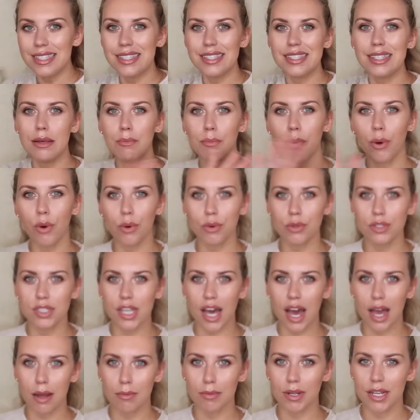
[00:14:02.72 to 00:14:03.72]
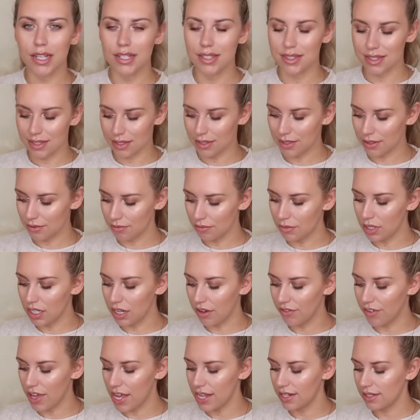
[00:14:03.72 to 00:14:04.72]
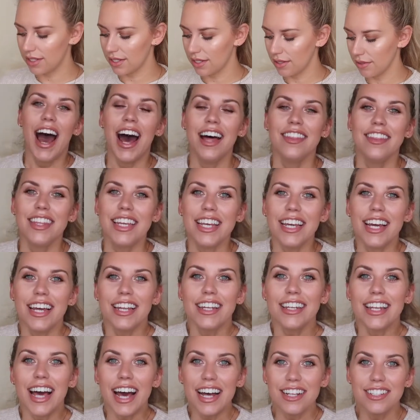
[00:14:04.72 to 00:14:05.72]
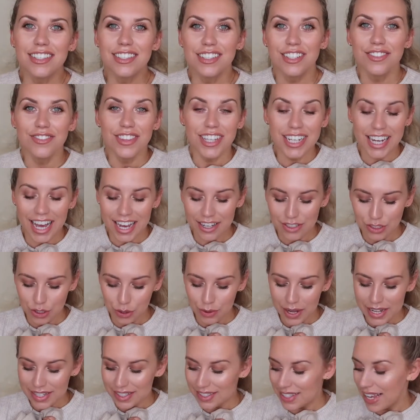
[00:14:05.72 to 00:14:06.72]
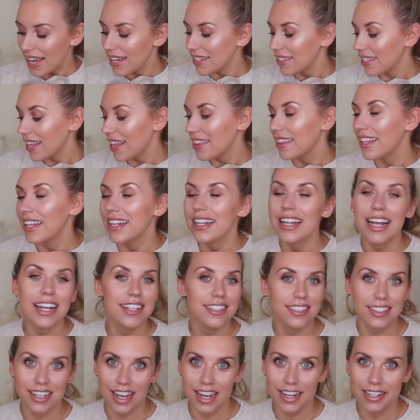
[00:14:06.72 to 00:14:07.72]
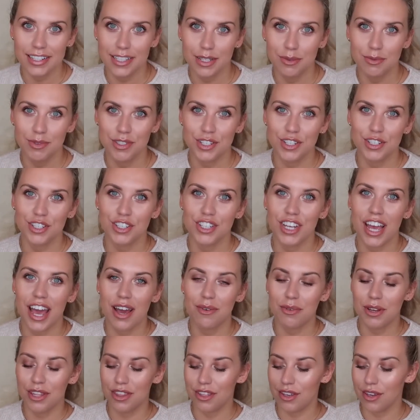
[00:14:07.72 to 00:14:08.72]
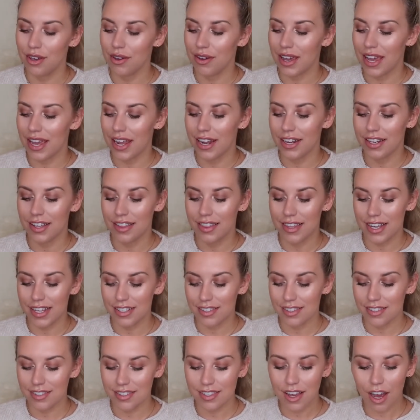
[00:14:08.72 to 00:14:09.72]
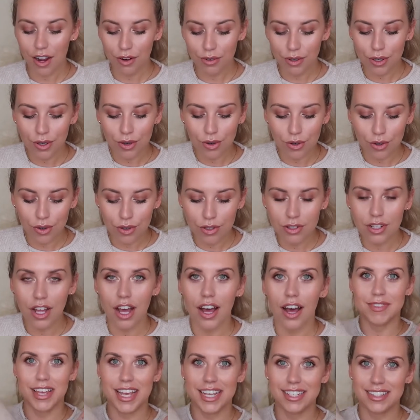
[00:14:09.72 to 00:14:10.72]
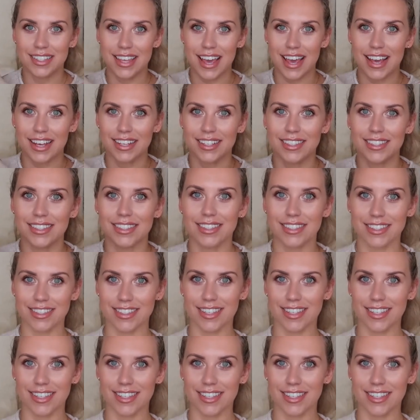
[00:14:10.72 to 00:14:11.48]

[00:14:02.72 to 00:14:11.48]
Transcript: and simple timeless love it and the last of the loungewear sets and the last items to share with you in this zara haul is this